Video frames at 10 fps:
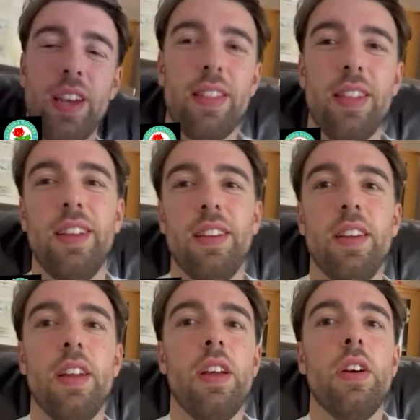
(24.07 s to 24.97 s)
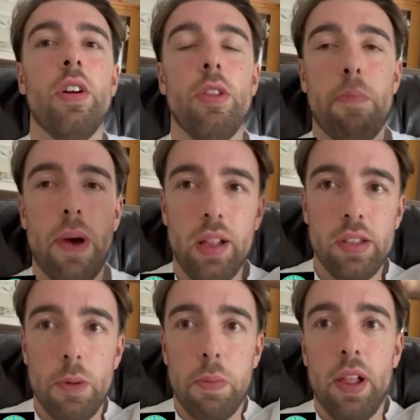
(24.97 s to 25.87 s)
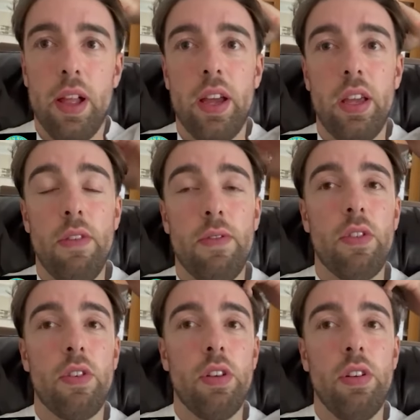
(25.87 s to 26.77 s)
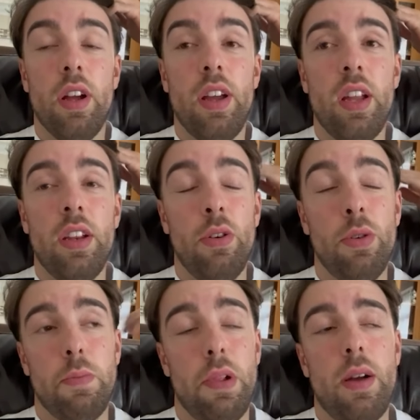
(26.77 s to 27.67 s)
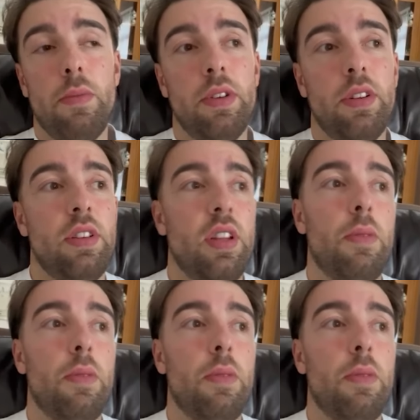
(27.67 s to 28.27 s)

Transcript: I think on the balance of play, you've like I know it's Blackburn,